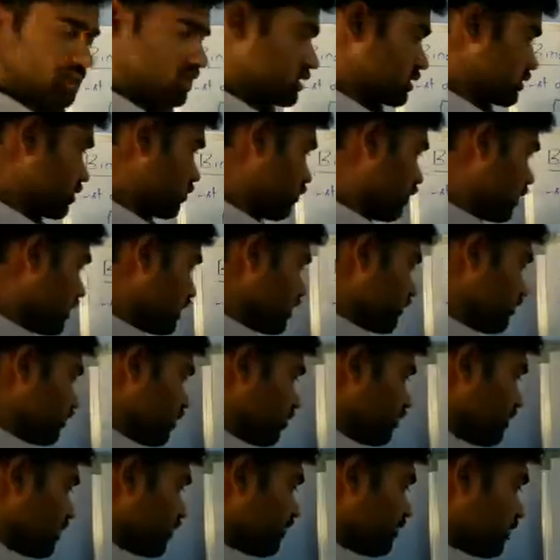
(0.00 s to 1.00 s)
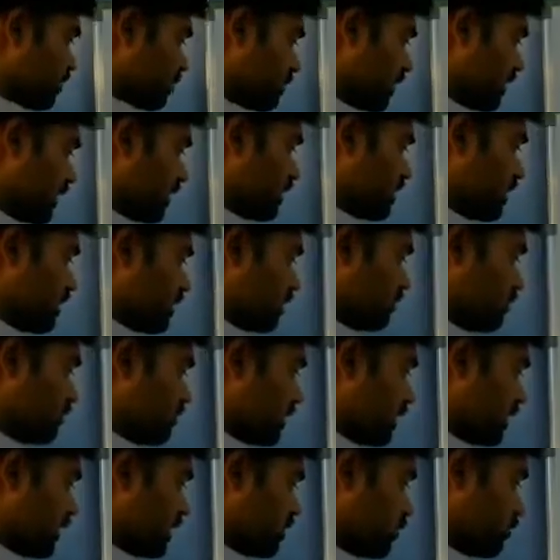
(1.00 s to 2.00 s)
So what is the formula for mid?
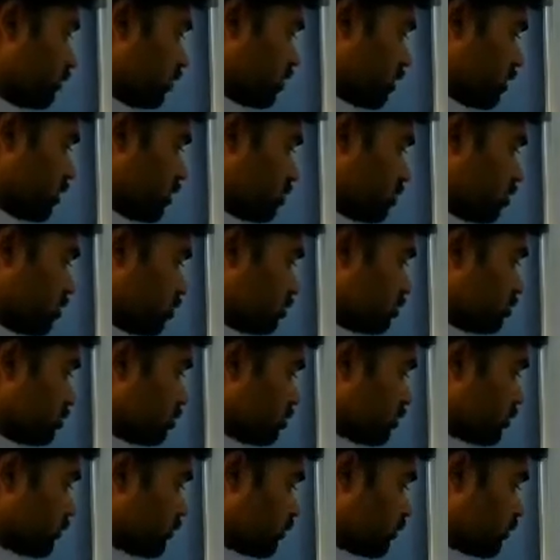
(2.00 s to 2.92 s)
Mid equal to